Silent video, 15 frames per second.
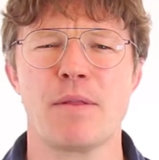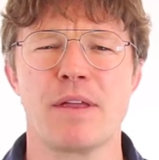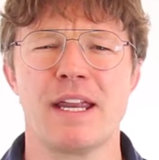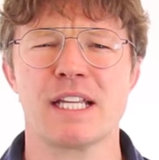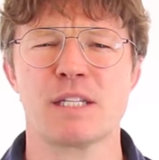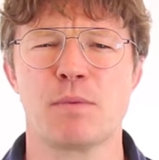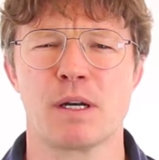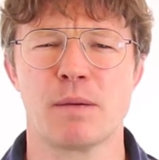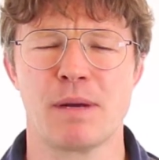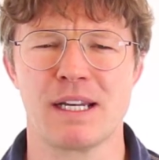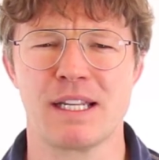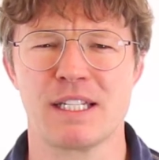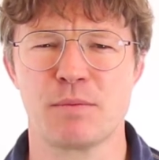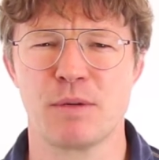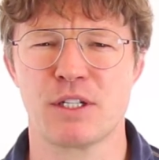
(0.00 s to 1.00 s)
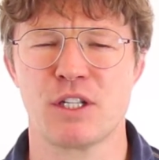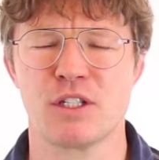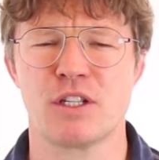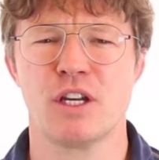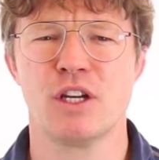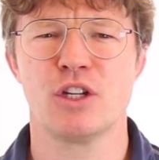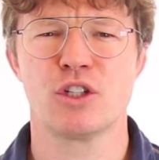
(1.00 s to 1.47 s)
at the next one on my list, which
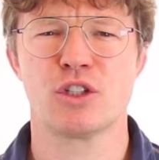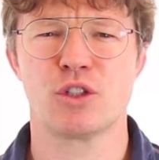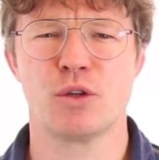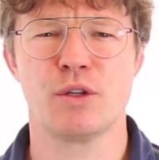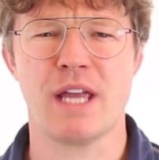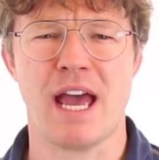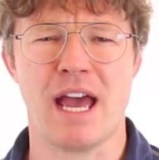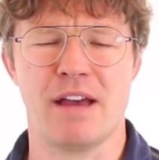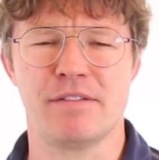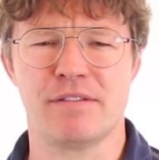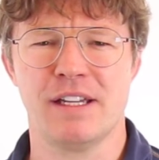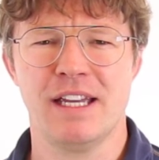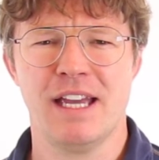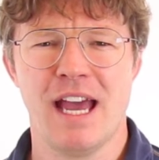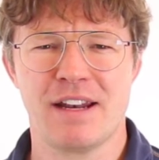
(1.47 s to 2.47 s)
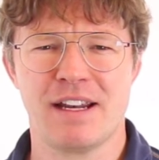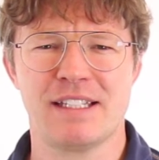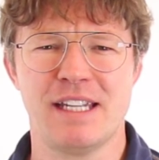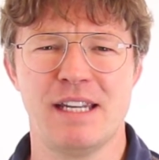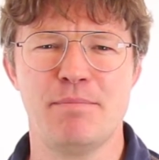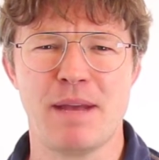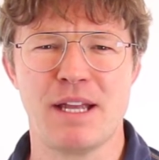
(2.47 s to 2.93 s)
is should have. And I
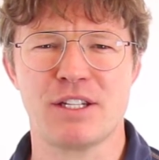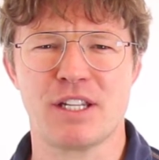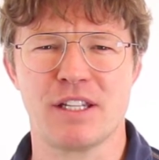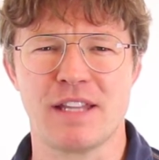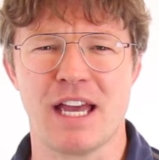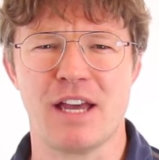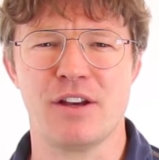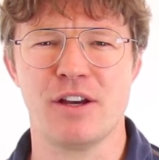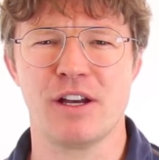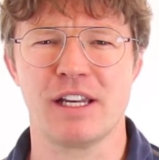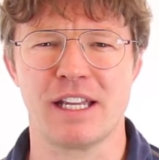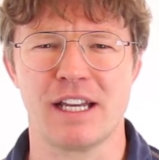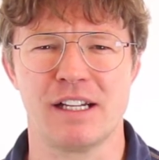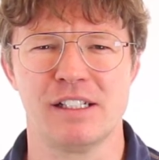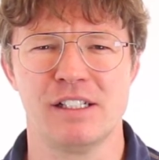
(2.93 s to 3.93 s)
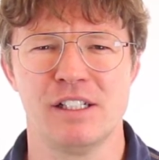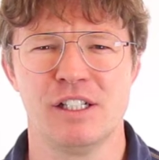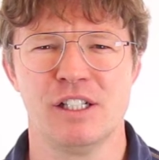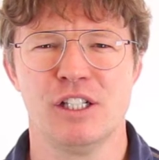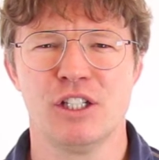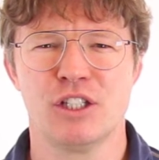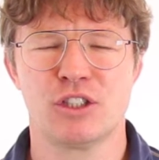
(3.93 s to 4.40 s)
did mention that earlier.
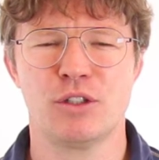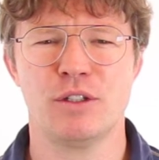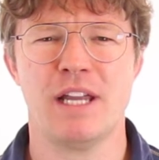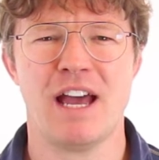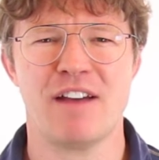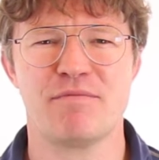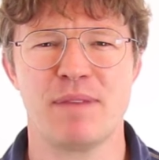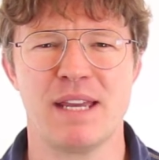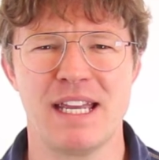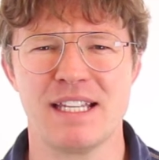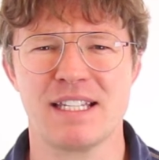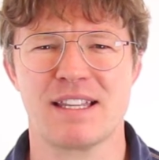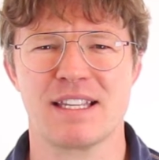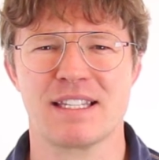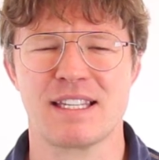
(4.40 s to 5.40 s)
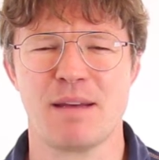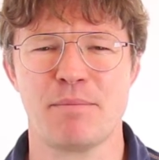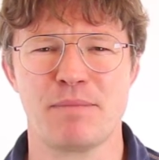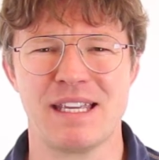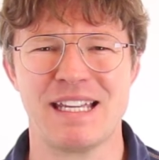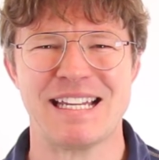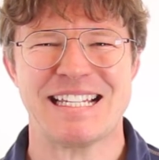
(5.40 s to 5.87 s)
Should have means that
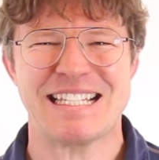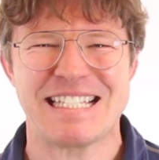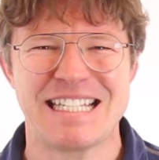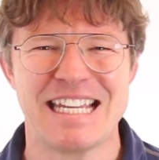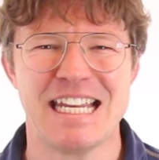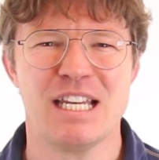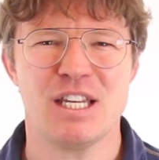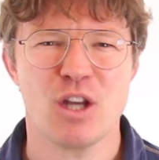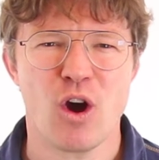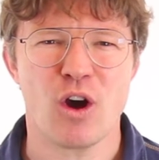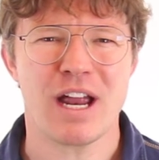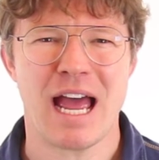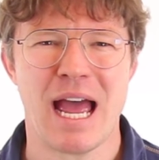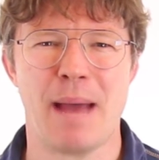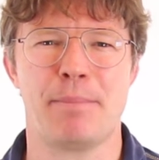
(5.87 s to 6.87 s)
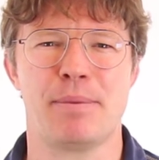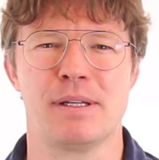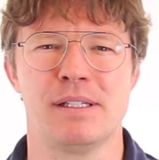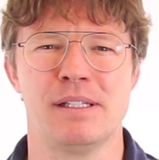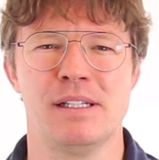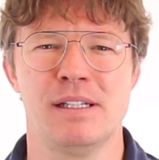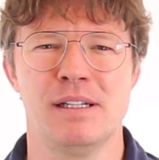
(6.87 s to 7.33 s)
something did not
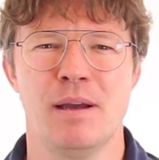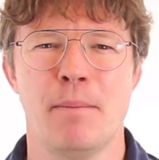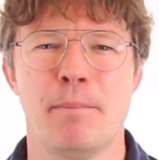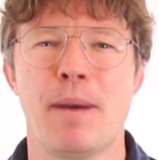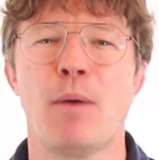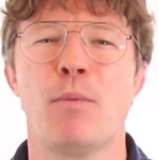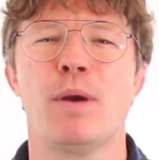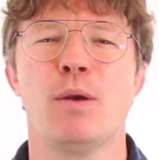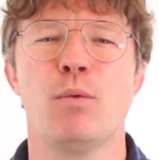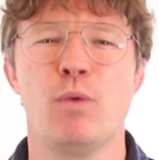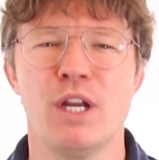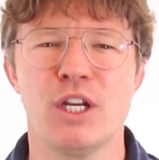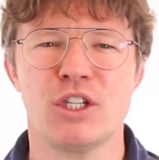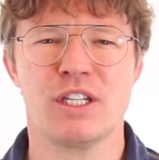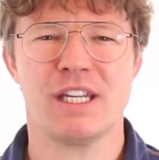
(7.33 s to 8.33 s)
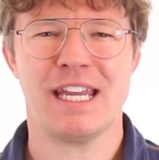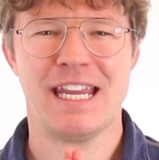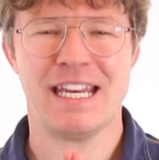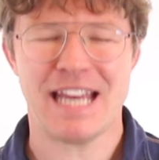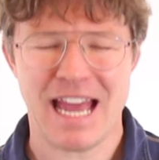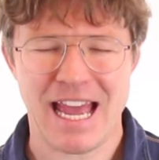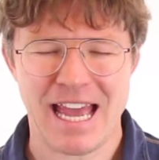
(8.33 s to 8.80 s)
happen, but we wish
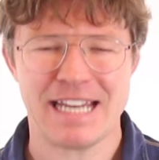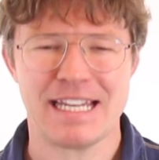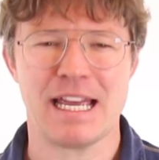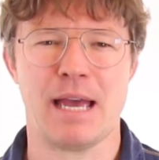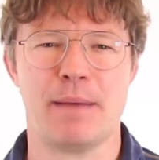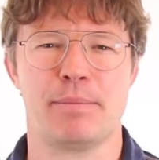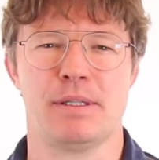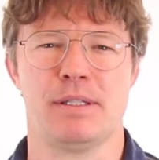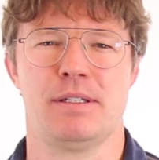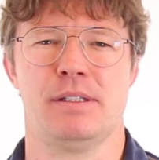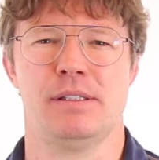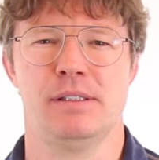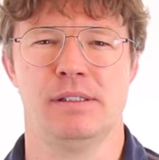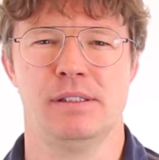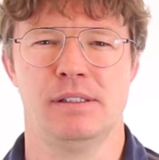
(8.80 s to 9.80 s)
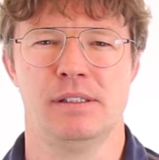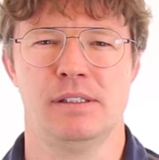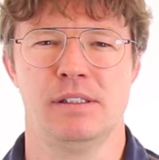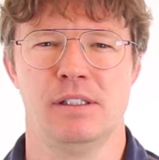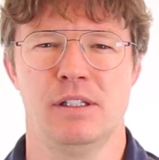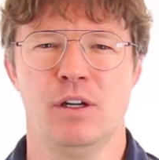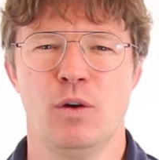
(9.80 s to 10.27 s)
it had happened.
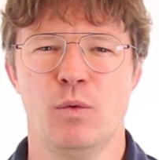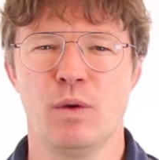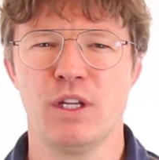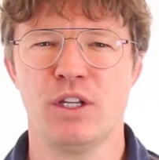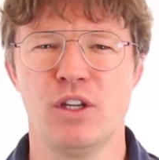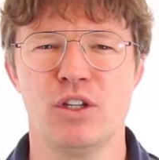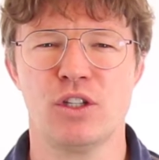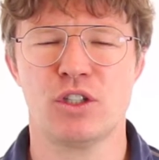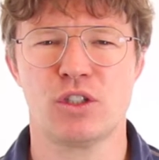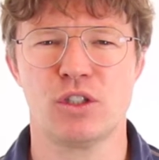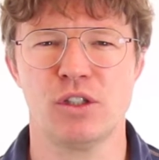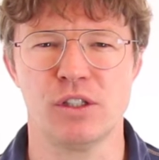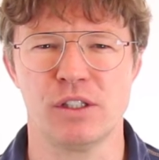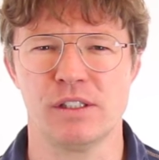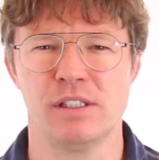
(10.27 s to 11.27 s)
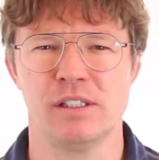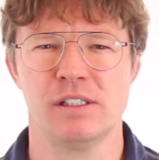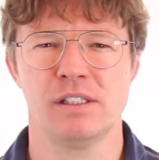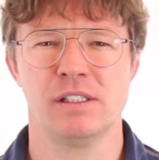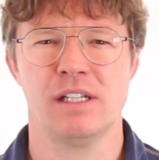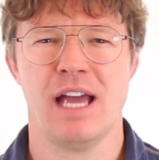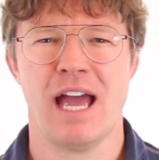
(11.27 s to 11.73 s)
We use should
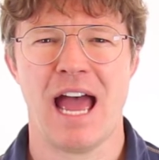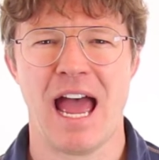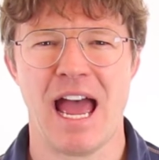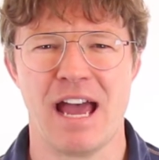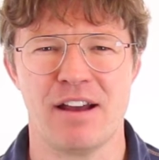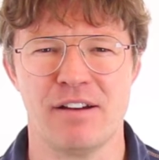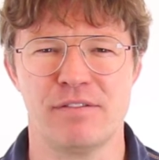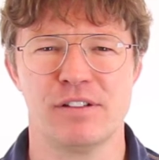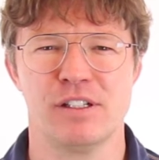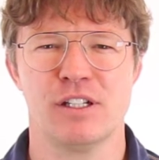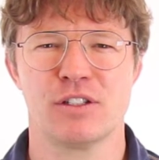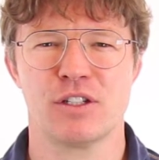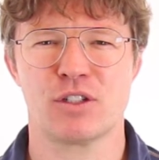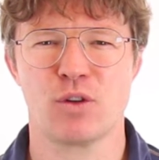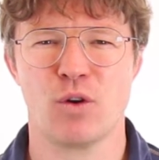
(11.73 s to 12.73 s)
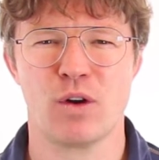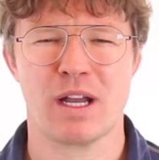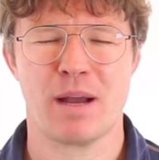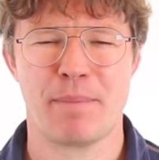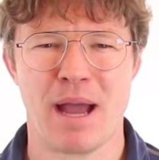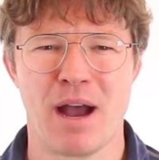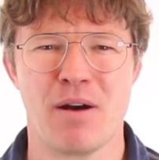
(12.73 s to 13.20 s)
have to talk
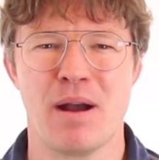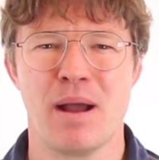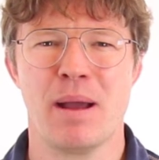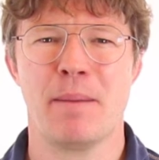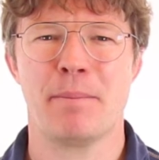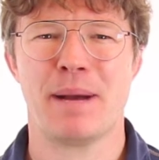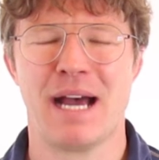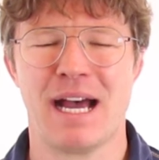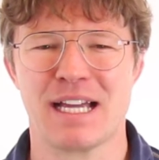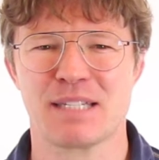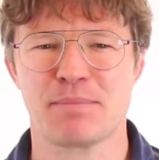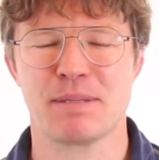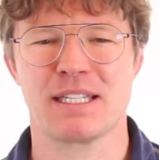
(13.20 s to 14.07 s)
about past